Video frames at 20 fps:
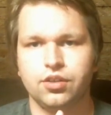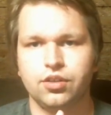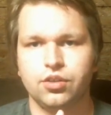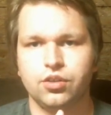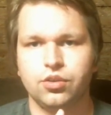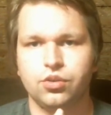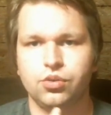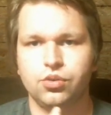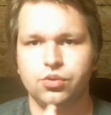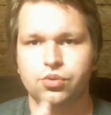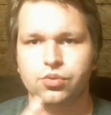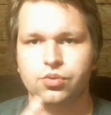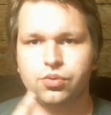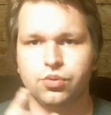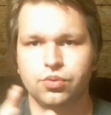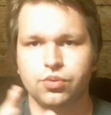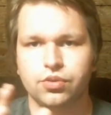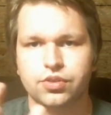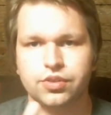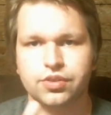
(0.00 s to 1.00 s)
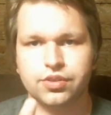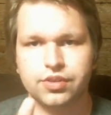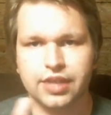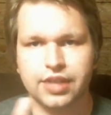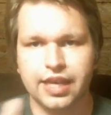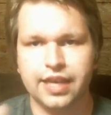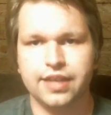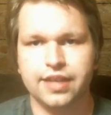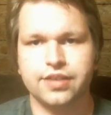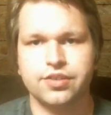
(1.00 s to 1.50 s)
who
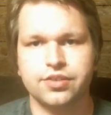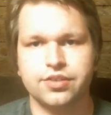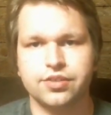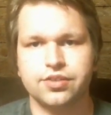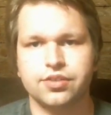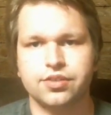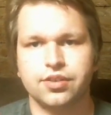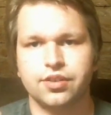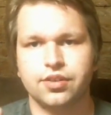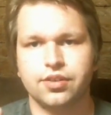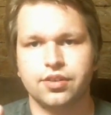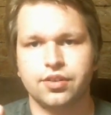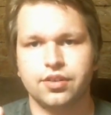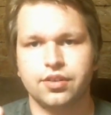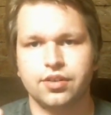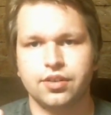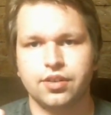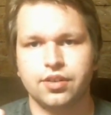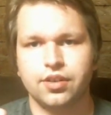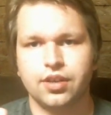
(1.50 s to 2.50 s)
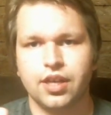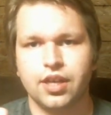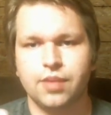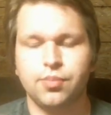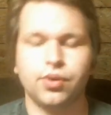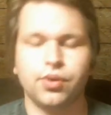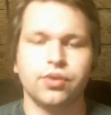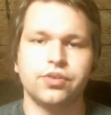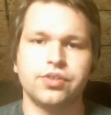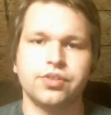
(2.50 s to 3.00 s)
takes a
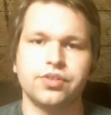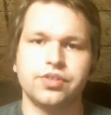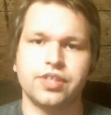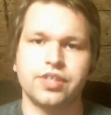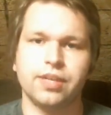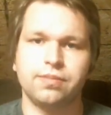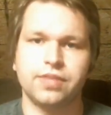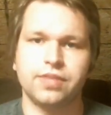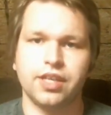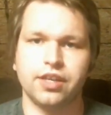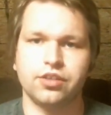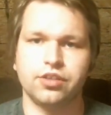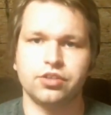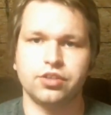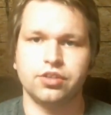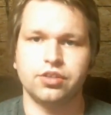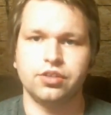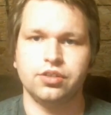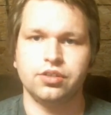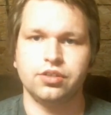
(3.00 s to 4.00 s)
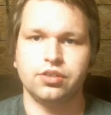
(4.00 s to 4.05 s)
person's temptation